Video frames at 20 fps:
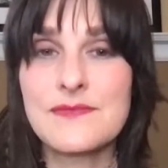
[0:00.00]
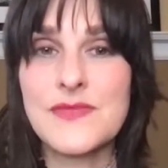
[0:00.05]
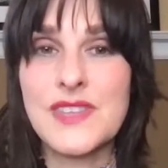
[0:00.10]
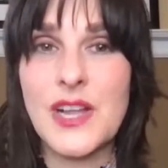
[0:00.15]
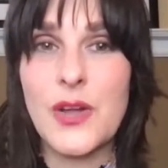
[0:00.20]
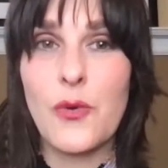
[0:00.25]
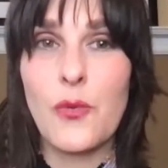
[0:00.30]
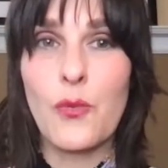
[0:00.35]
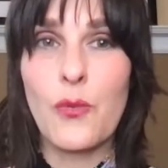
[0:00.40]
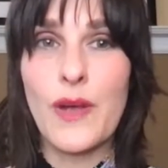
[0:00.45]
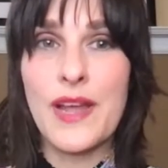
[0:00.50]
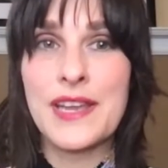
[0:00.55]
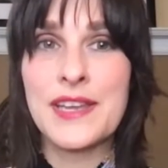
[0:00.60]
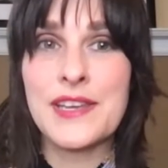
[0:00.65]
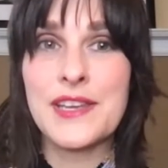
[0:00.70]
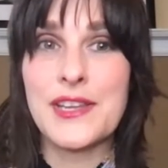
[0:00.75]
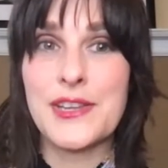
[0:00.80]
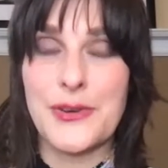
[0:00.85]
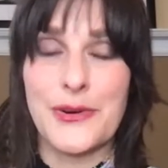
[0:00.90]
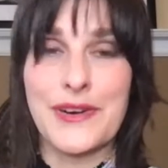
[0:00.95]
when
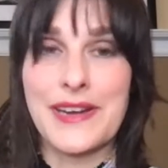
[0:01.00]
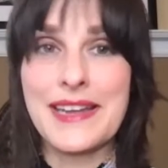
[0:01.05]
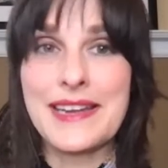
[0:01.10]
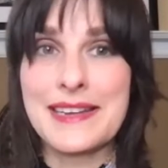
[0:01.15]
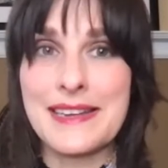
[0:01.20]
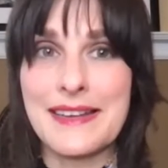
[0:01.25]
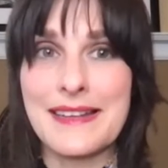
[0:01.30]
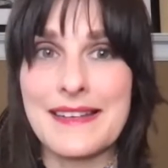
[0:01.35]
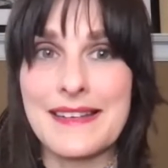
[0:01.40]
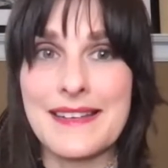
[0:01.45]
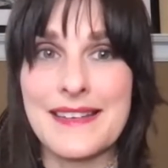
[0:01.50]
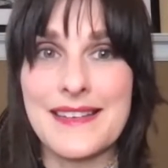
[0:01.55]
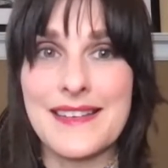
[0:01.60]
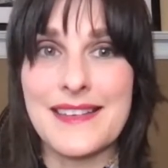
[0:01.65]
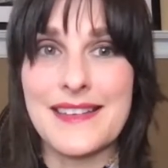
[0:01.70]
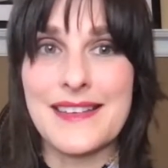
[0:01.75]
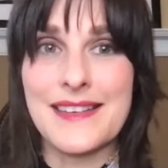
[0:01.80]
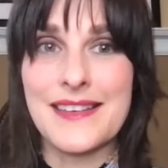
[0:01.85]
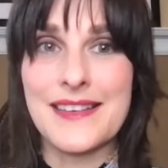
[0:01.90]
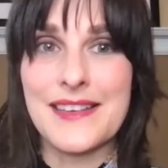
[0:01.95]
you're in it,
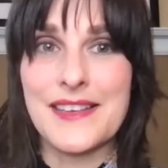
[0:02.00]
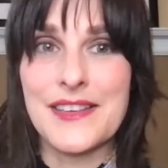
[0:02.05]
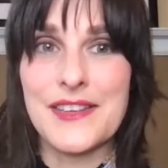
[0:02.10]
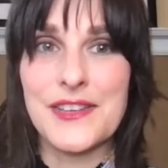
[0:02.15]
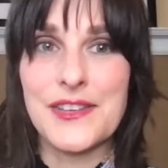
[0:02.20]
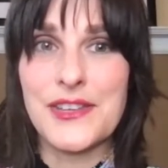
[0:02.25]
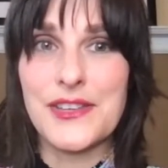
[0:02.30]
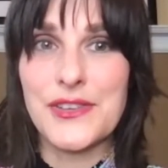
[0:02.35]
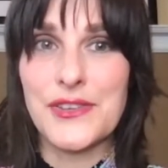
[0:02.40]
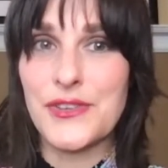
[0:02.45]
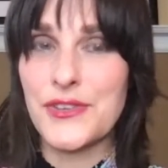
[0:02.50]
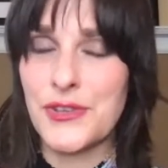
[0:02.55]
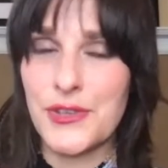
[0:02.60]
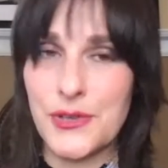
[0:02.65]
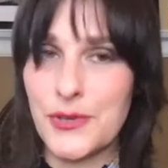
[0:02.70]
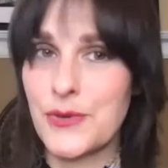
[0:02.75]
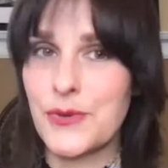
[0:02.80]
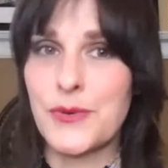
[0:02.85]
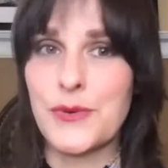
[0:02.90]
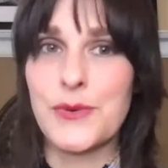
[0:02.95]

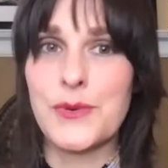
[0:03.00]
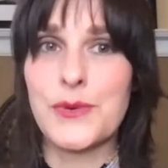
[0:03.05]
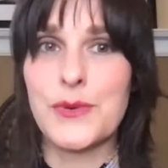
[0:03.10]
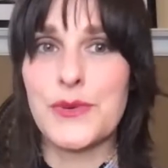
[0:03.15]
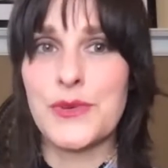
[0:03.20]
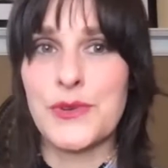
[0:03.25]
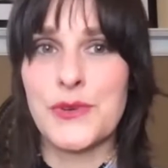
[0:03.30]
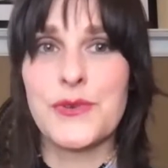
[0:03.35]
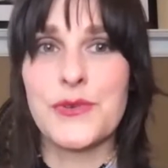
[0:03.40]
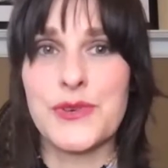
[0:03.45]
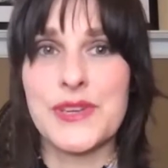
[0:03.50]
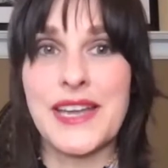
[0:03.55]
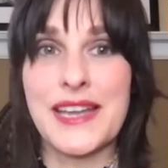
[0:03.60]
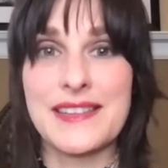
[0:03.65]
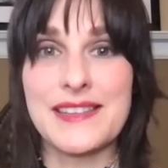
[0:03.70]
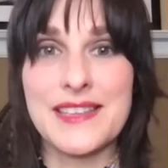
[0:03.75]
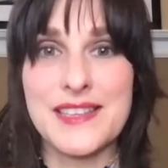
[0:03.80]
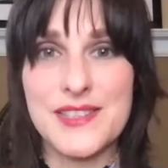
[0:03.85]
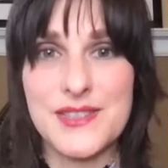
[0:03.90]
you create these